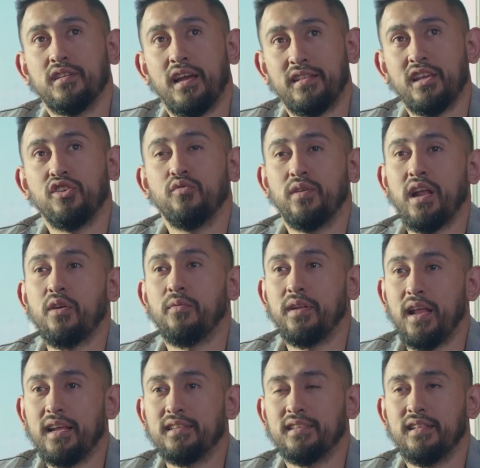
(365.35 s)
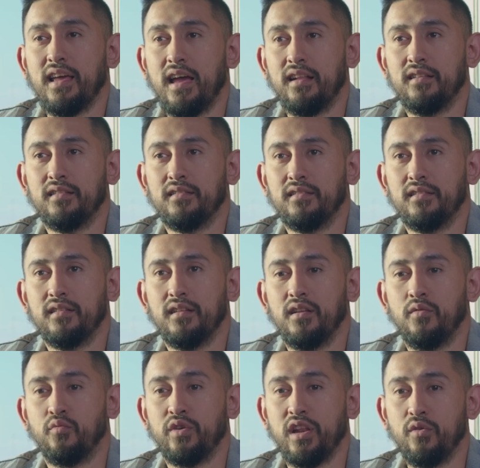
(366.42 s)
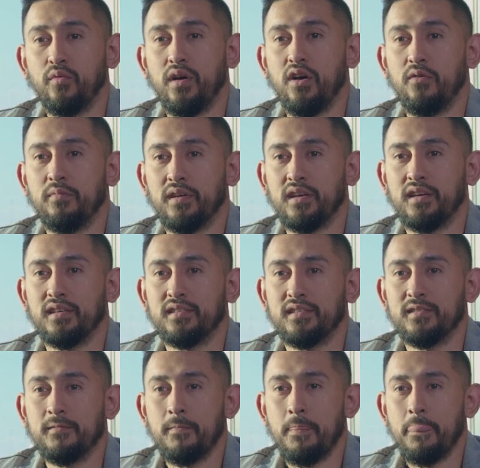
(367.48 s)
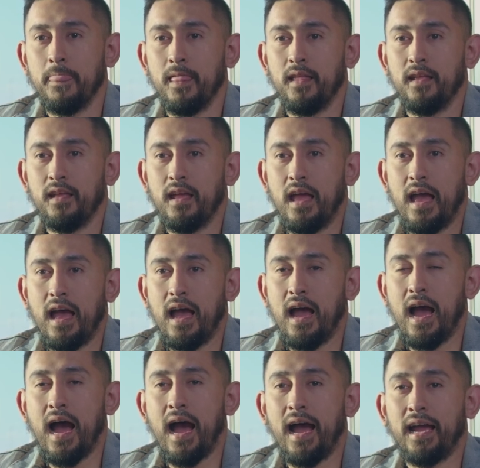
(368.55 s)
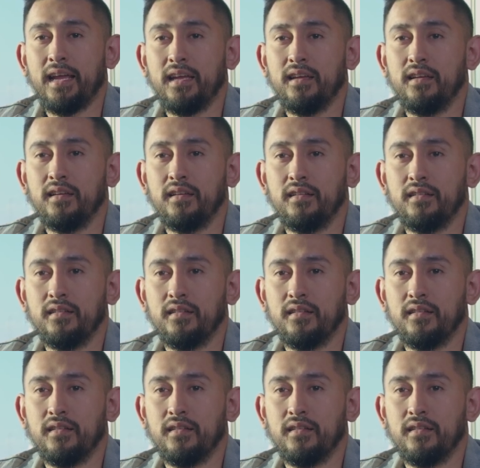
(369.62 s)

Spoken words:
I think you and I relate to that really well because I